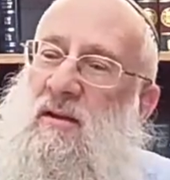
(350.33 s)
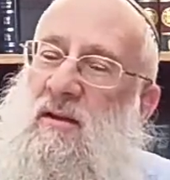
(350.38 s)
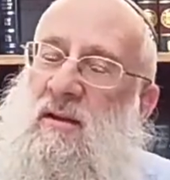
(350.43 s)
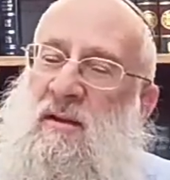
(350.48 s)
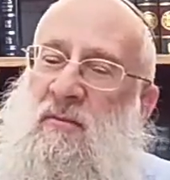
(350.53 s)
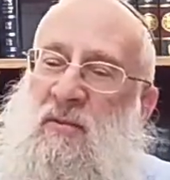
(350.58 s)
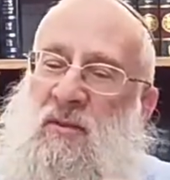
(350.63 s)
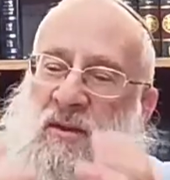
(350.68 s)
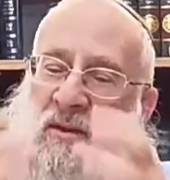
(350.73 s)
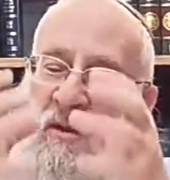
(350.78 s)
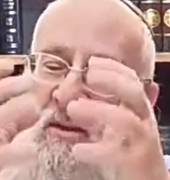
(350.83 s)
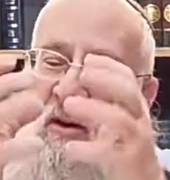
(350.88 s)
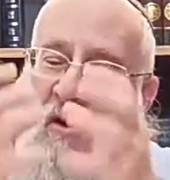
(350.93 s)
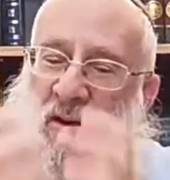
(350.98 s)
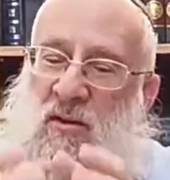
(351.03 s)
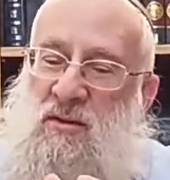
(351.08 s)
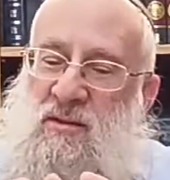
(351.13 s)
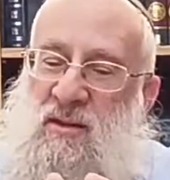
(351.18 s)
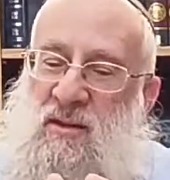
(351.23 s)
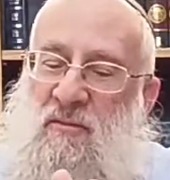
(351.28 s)
When the
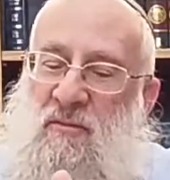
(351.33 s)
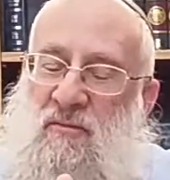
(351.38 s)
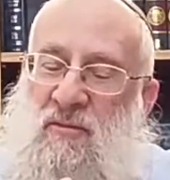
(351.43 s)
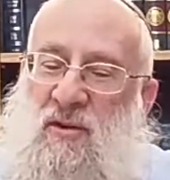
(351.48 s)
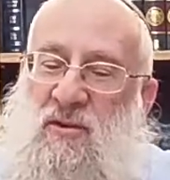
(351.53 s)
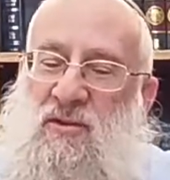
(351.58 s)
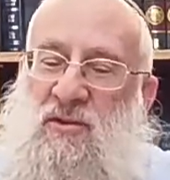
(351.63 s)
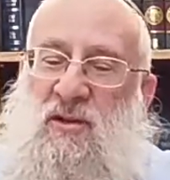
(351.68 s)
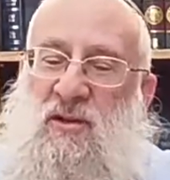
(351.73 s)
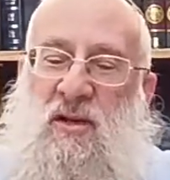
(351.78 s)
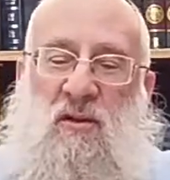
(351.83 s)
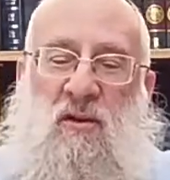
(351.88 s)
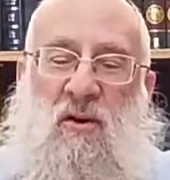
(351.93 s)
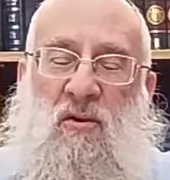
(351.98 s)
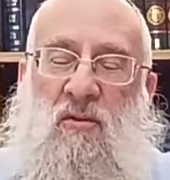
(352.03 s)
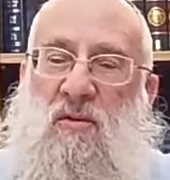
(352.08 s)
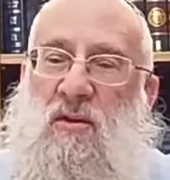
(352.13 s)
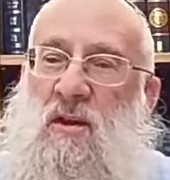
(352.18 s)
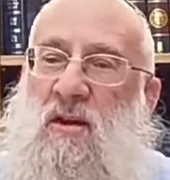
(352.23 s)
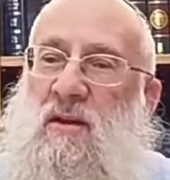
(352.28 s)
heart is now functioning,
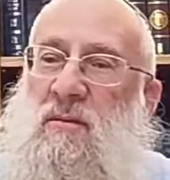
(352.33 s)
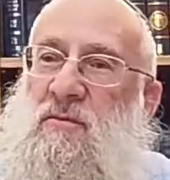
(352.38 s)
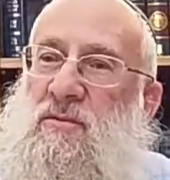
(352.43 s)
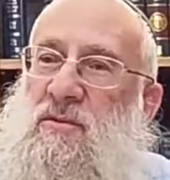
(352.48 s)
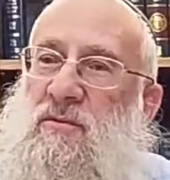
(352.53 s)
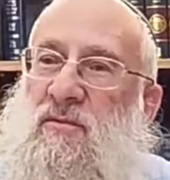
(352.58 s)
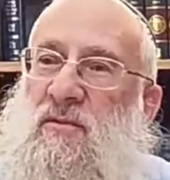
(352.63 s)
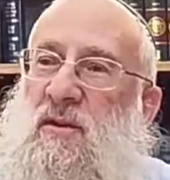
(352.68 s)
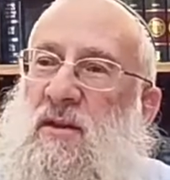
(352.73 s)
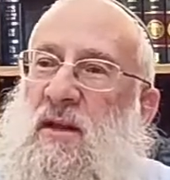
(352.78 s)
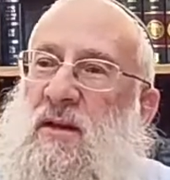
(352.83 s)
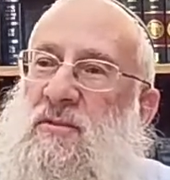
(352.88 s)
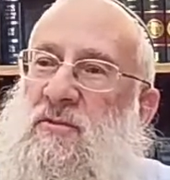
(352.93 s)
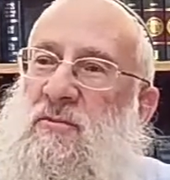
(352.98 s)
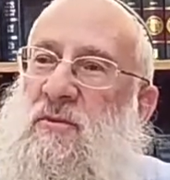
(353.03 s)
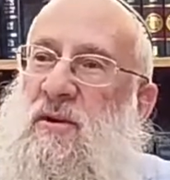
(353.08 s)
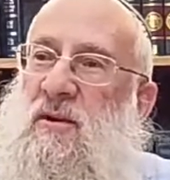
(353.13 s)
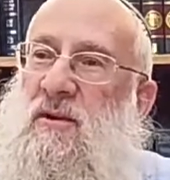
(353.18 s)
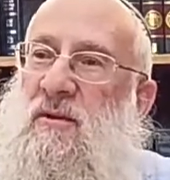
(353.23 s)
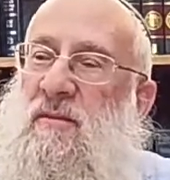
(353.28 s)
all the limbs feel as
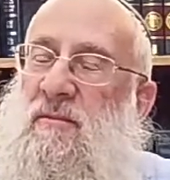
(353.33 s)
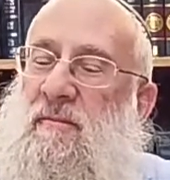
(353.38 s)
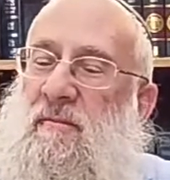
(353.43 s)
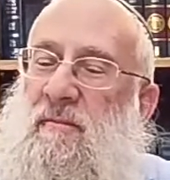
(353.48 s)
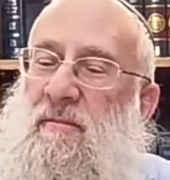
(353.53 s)
one.